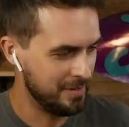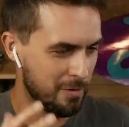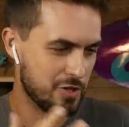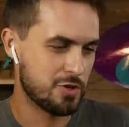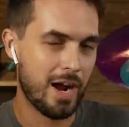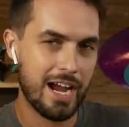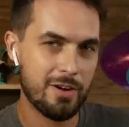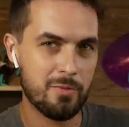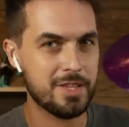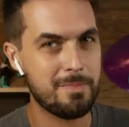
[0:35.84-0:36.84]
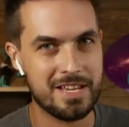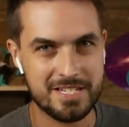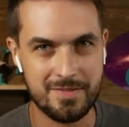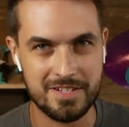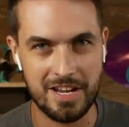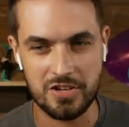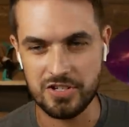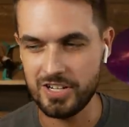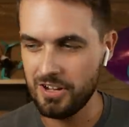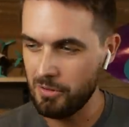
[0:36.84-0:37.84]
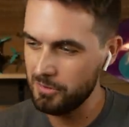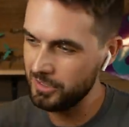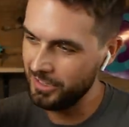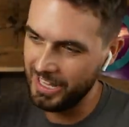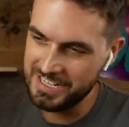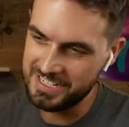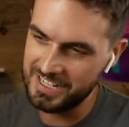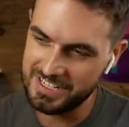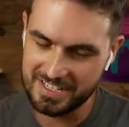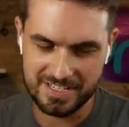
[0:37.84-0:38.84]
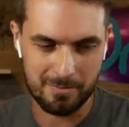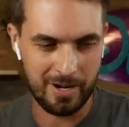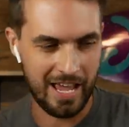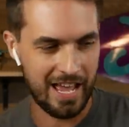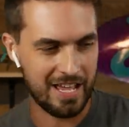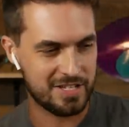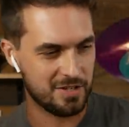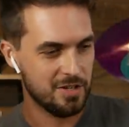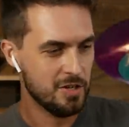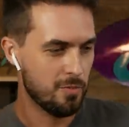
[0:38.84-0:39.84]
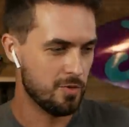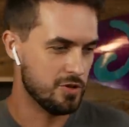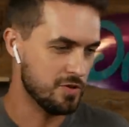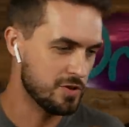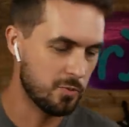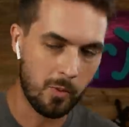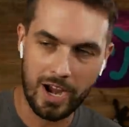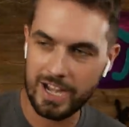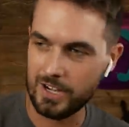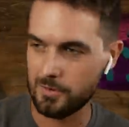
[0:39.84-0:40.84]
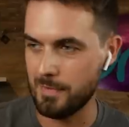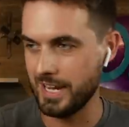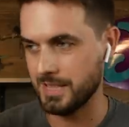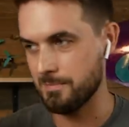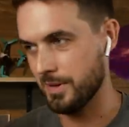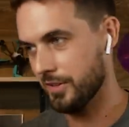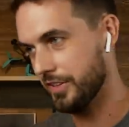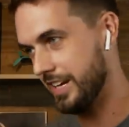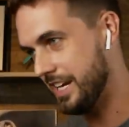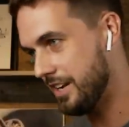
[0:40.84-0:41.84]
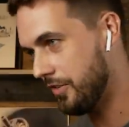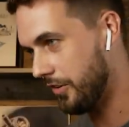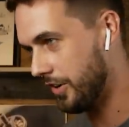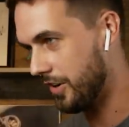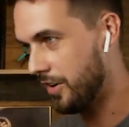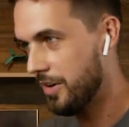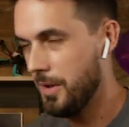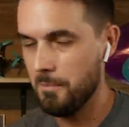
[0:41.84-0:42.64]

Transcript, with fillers: they were tried with the best of intention. You know, little ideas that someone had to reduce weight or make the build easier.